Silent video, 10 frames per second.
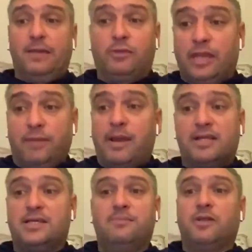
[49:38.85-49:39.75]
They're a
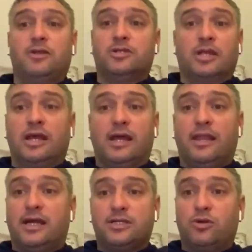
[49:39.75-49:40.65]
better team than us, and
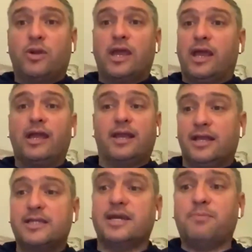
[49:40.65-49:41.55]
that's okay. I
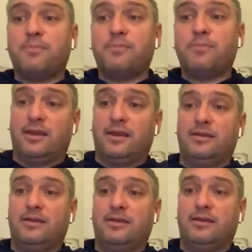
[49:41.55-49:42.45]
can accept that. I
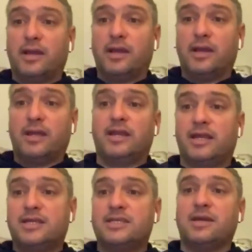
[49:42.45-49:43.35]
don't like it,
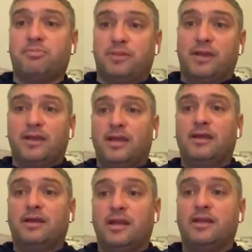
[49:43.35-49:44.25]
but I can accept
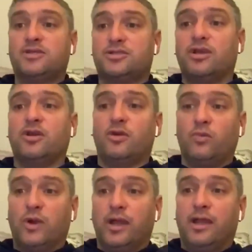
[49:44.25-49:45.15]
it in a
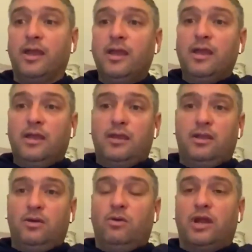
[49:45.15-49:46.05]
certain way.
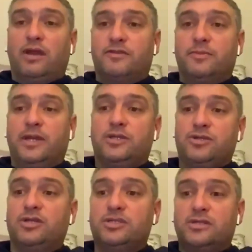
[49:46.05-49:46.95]
You know, what I have to make
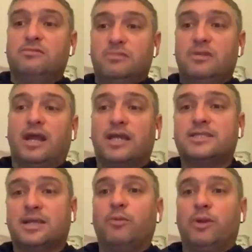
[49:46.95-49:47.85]
sure is the
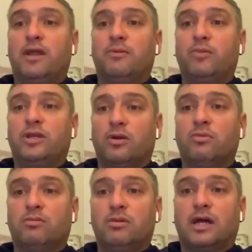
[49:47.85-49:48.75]
next time we play them, it
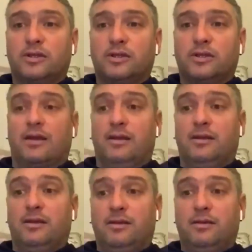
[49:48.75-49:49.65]
doesn't
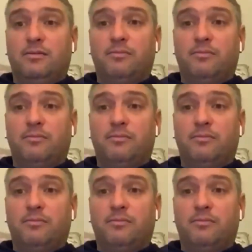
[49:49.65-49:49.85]
happen again.